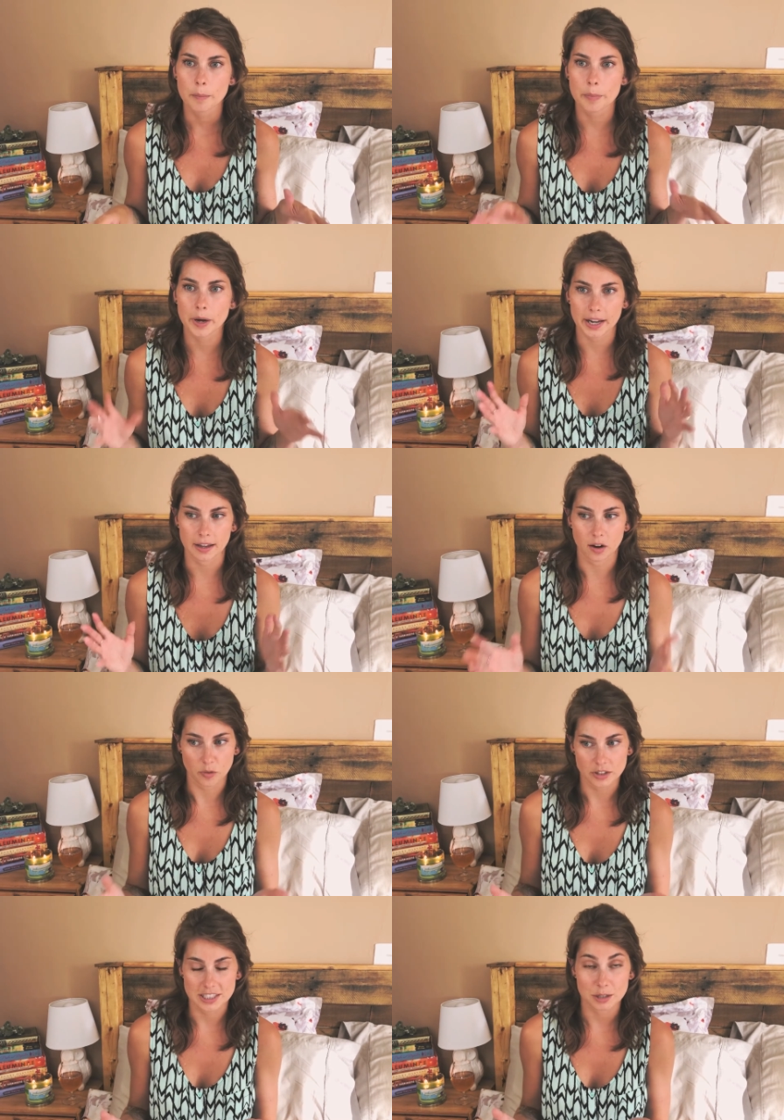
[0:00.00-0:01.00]
But
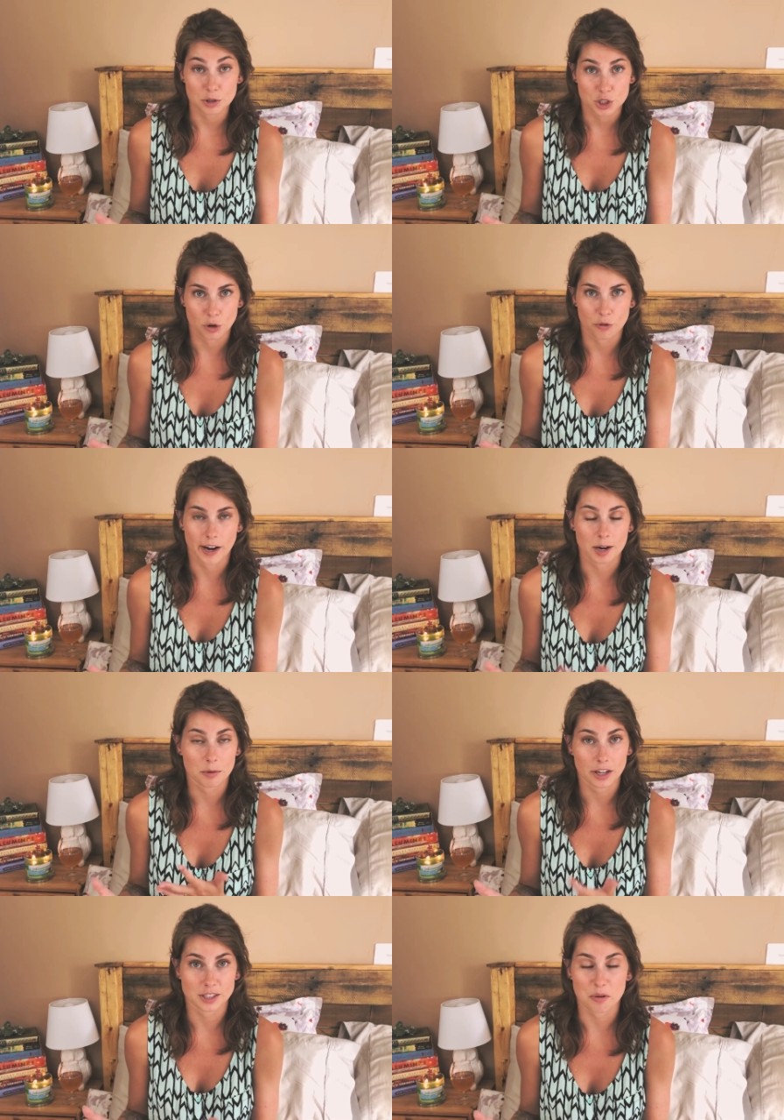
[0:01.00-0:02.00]
obviously it was so
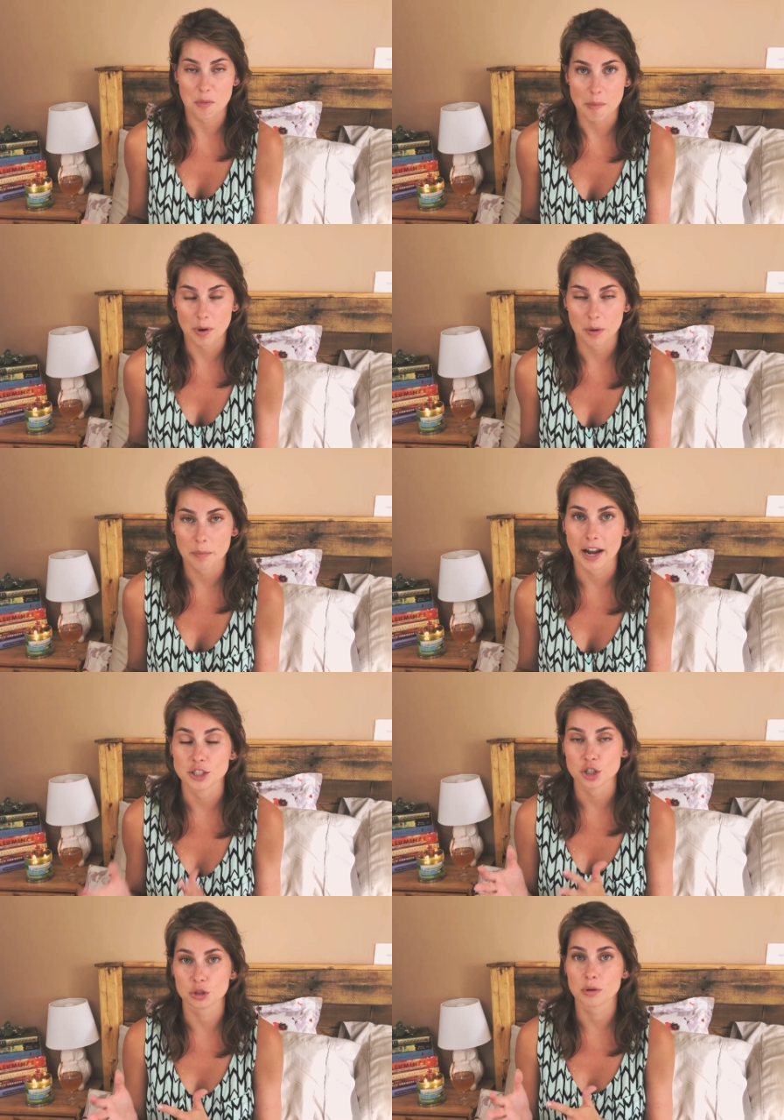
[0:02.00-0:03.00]
forgettable, I don't remember it. But I
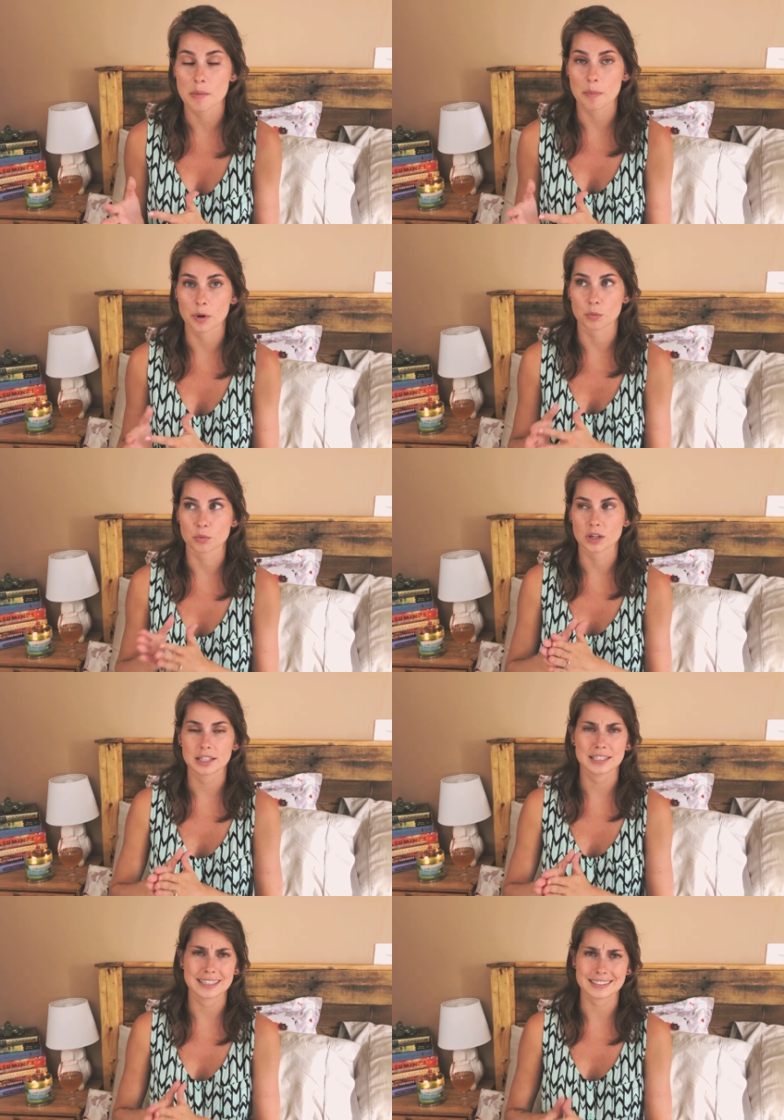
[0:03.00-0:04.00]
do remember
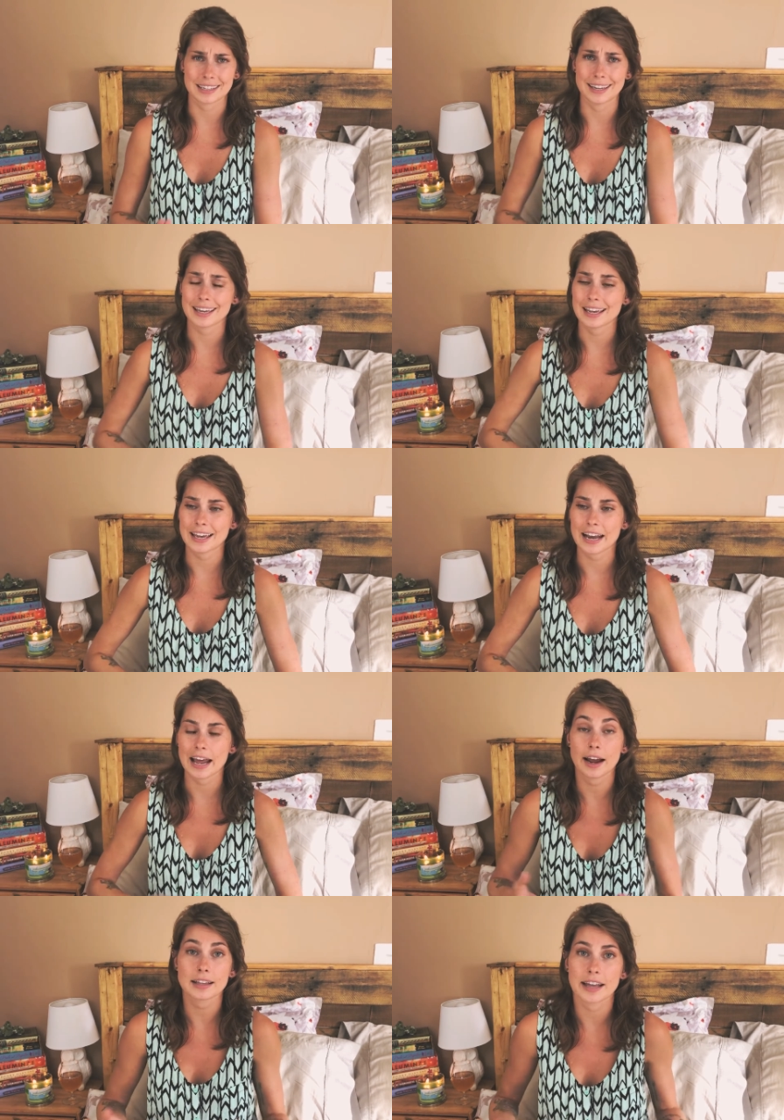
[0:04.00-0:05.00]
really disliking it.
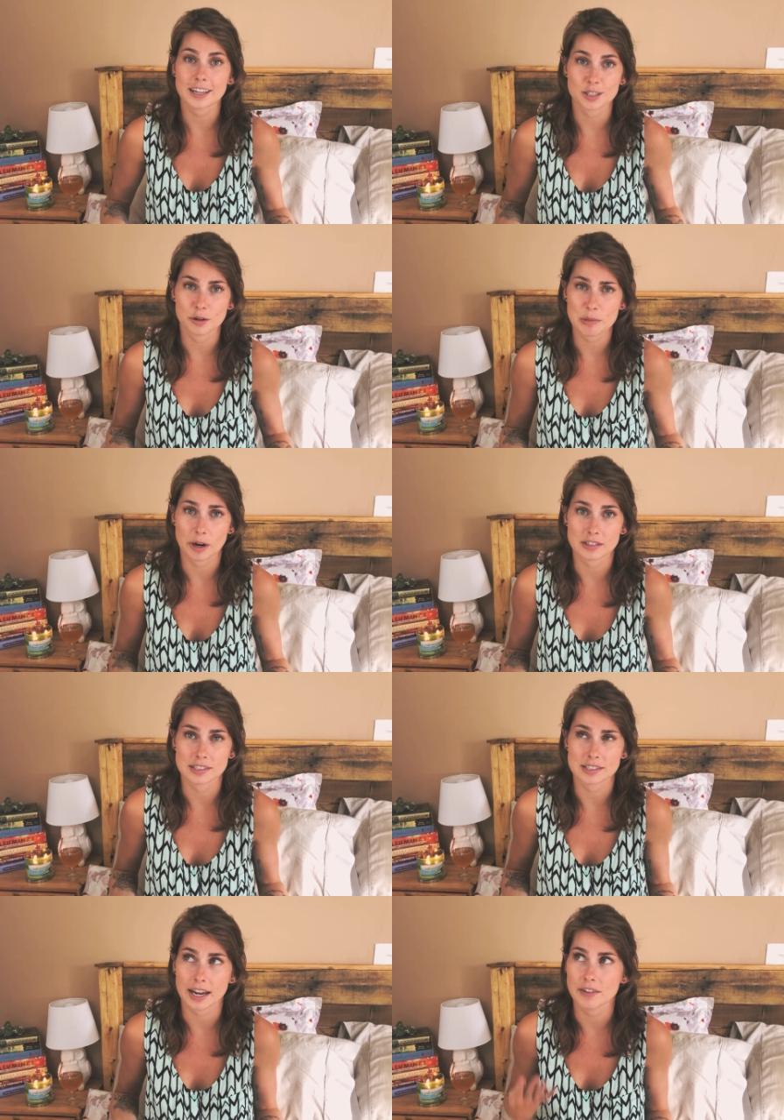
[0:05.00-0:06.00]
And I like Tony
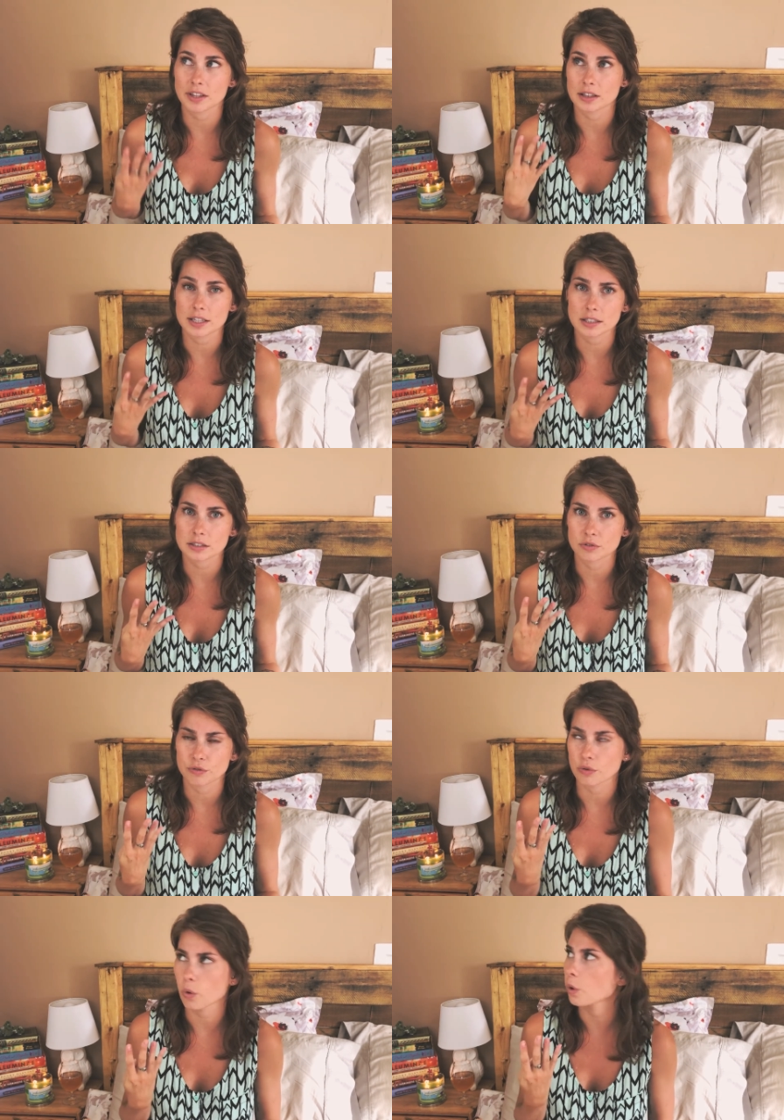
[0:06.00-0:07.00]
Parsons. I have at least
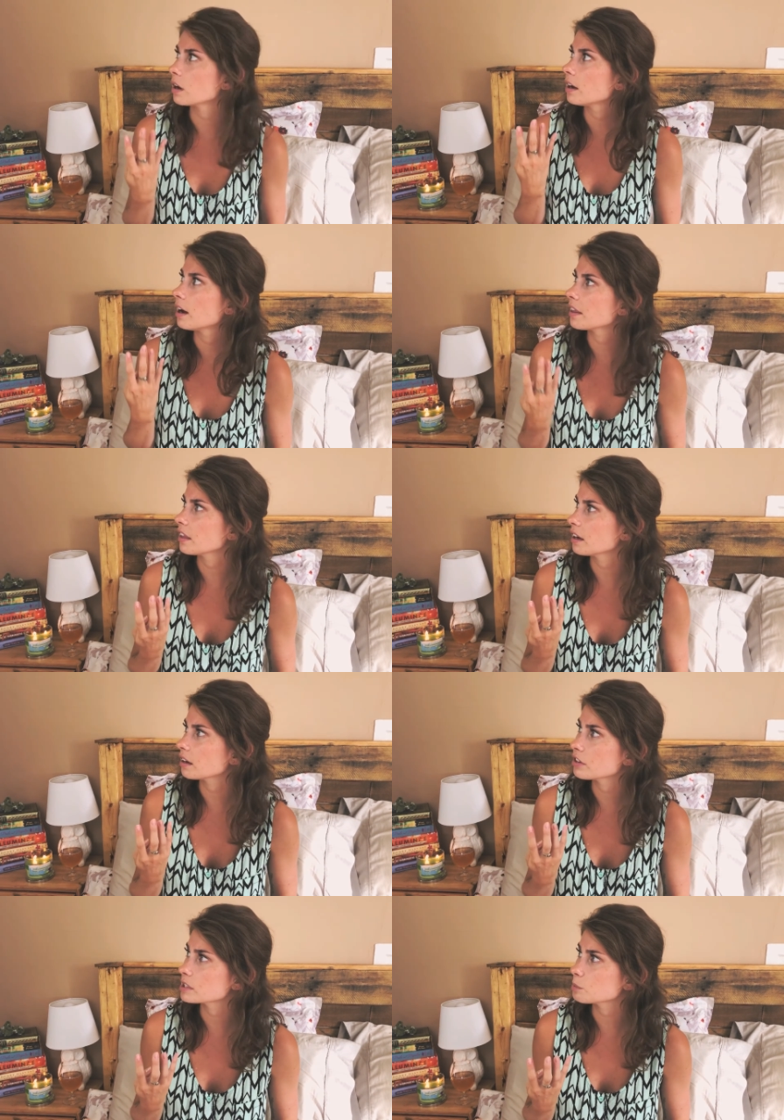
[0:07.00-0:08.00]
4, I think,
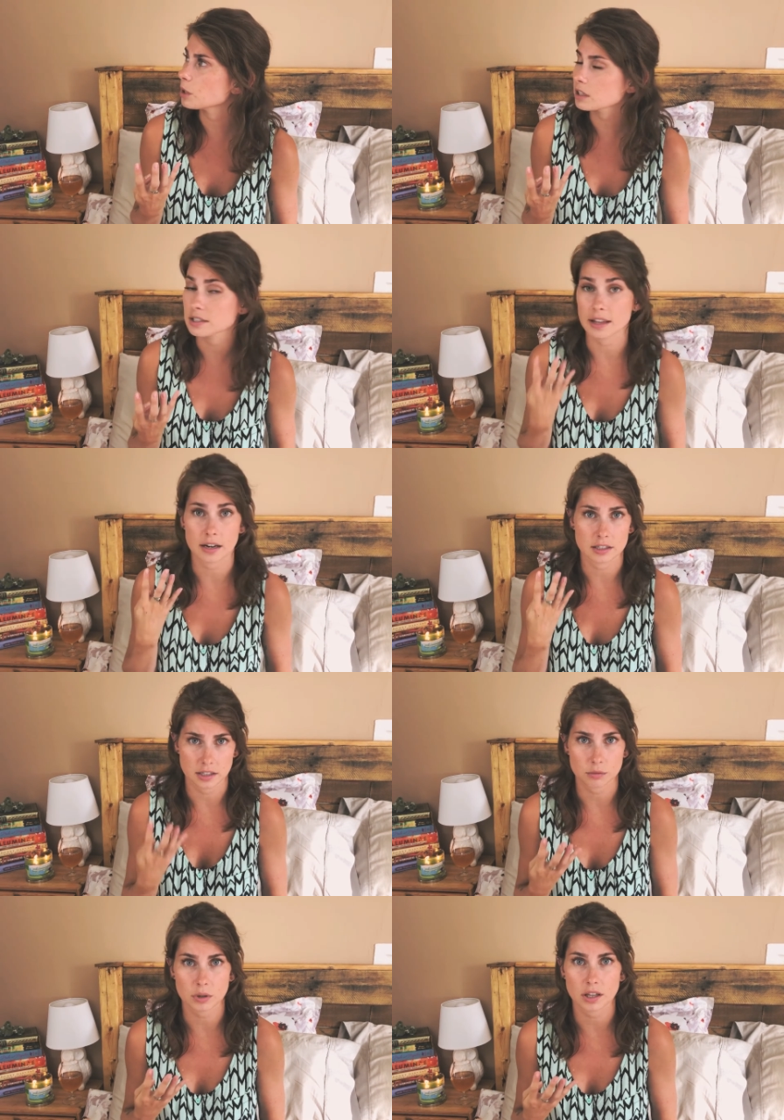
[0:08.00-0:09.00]
of his books that I
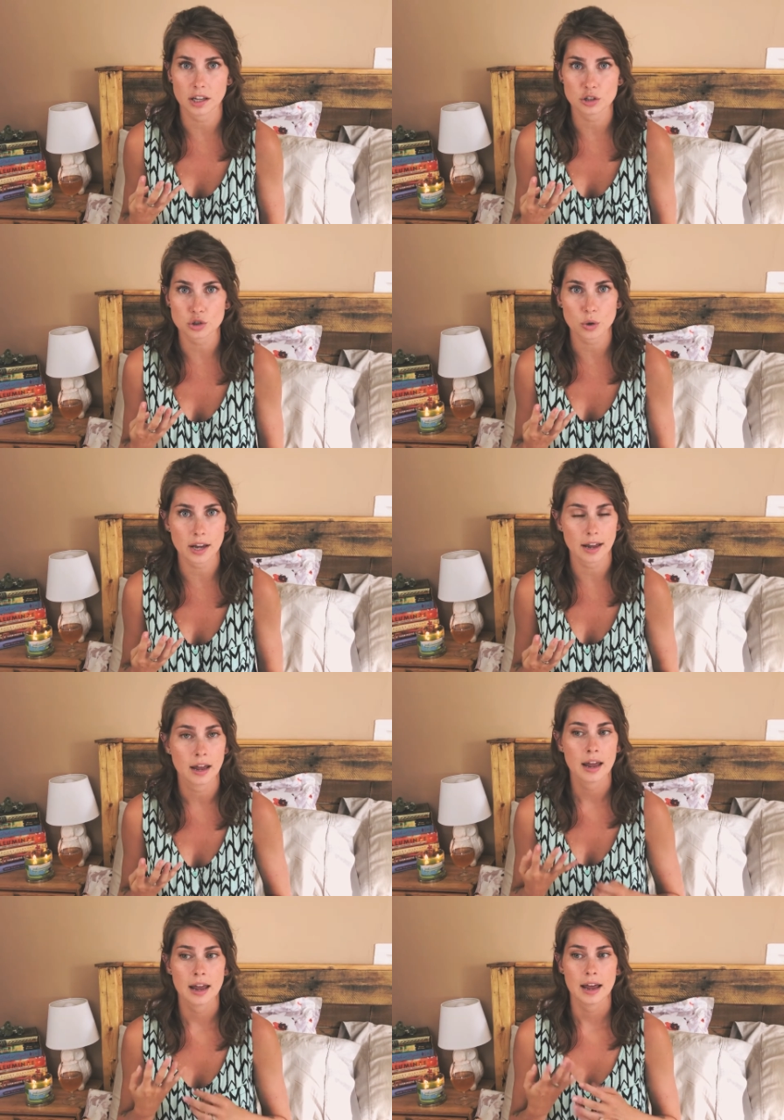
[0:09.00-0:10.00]
did really enjoy.